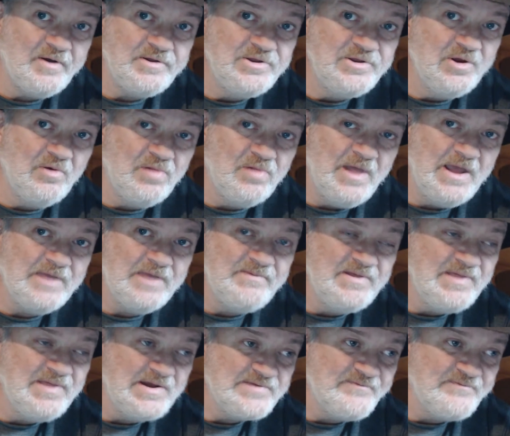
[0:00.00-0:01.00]
You don't like me?
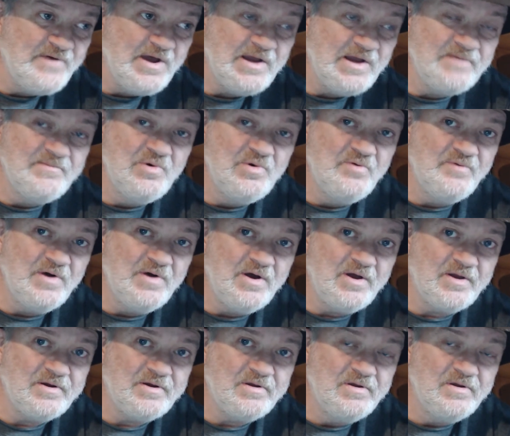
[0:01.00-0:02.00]
That's fine. Move
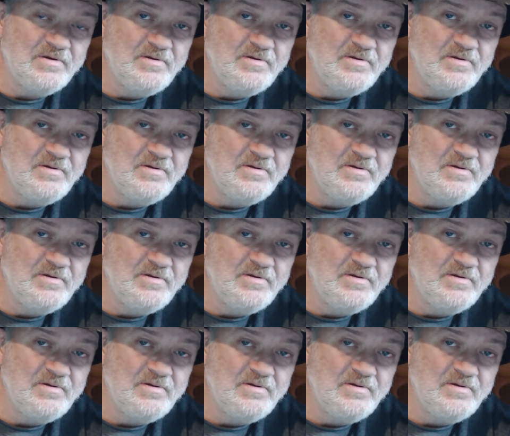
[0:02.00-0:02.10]
on.